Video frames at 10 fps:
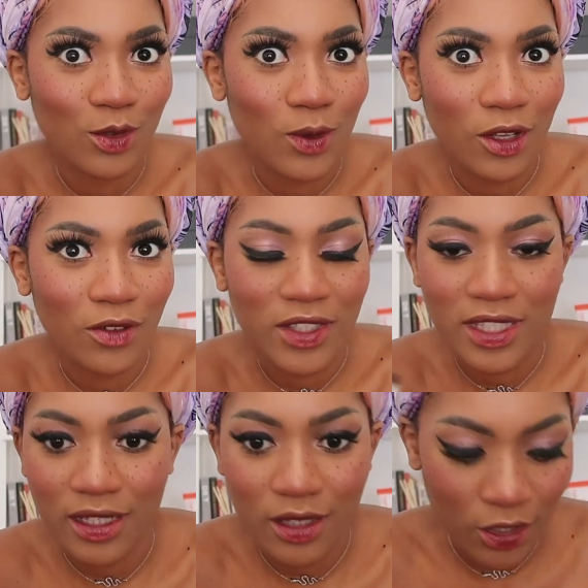Well,
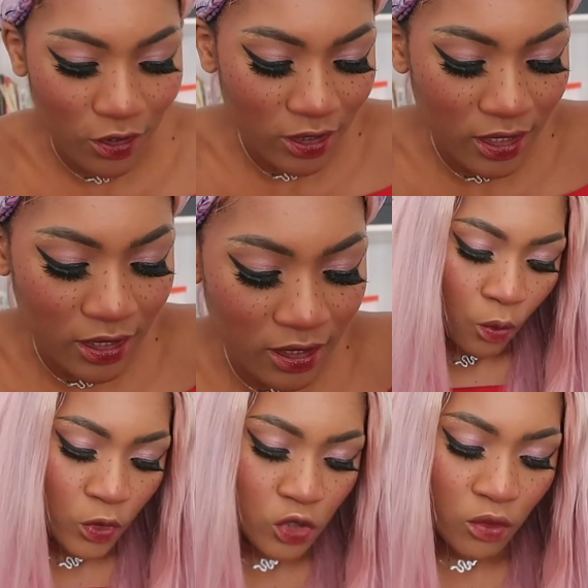obviously they're not.
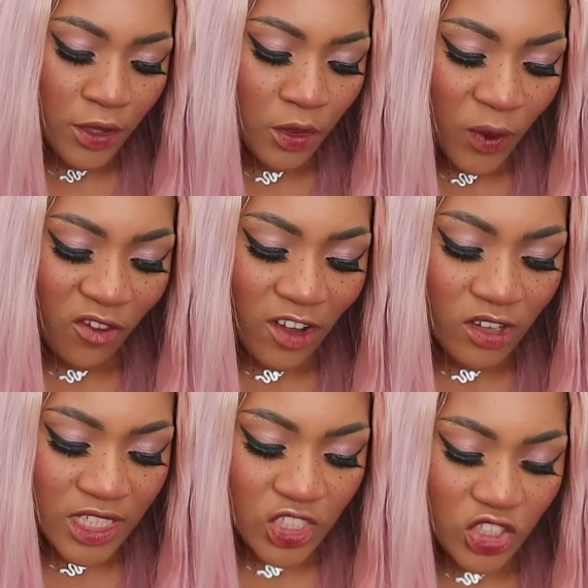Would you rather wear
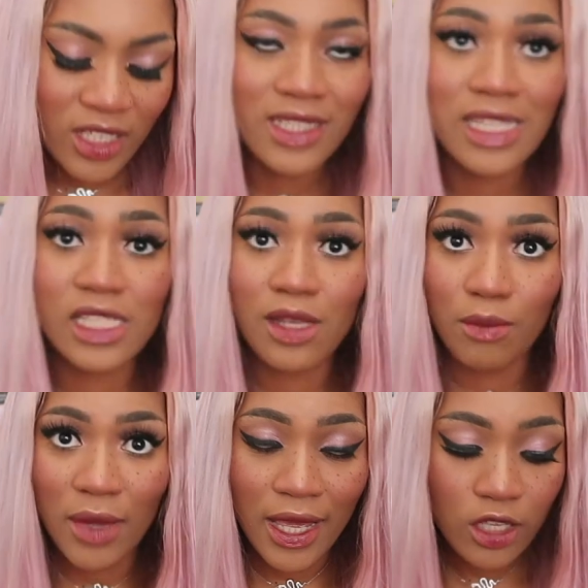foundation that
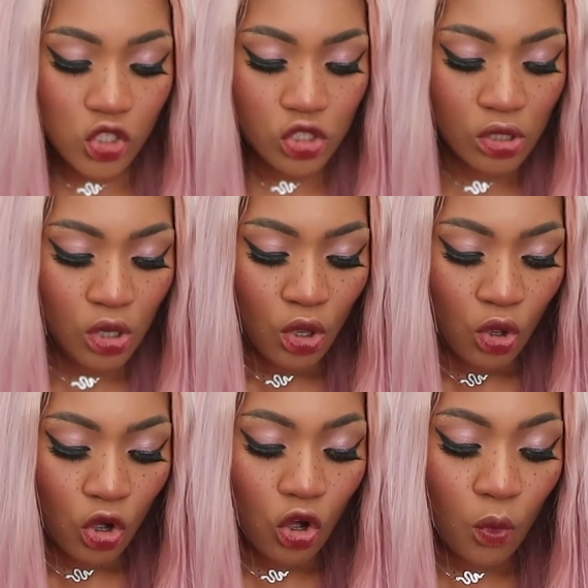doesn't match
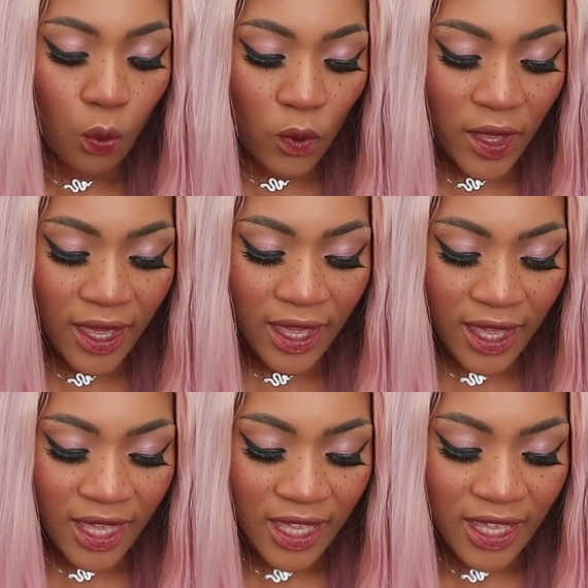or
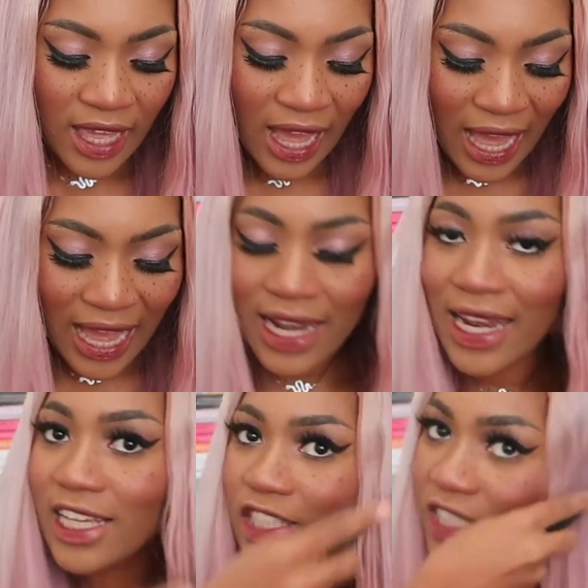wear
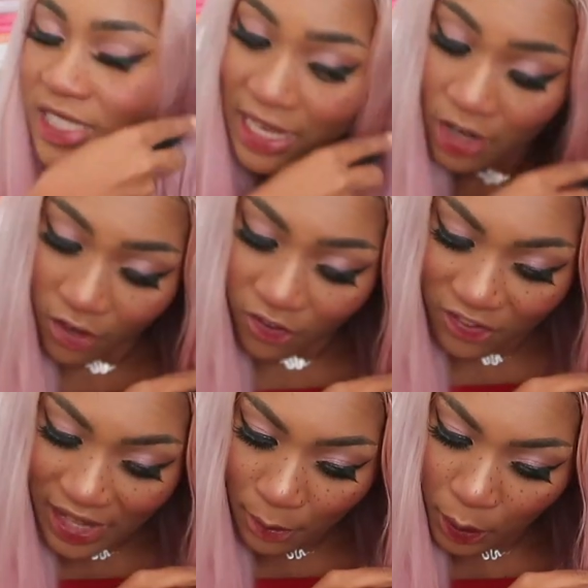eyelashes that are
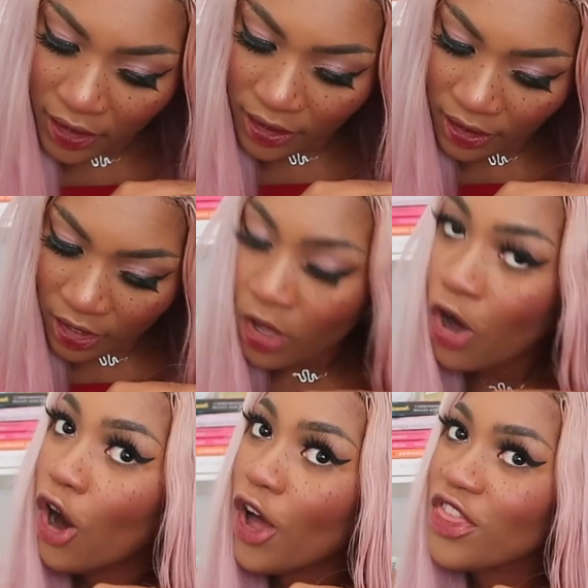flapping
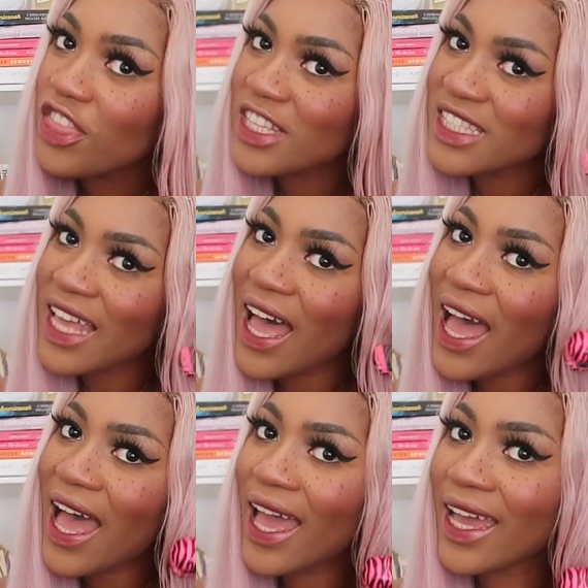on the
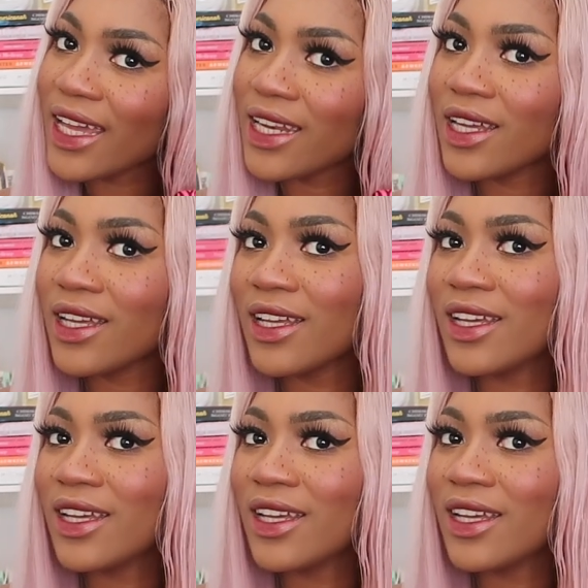side?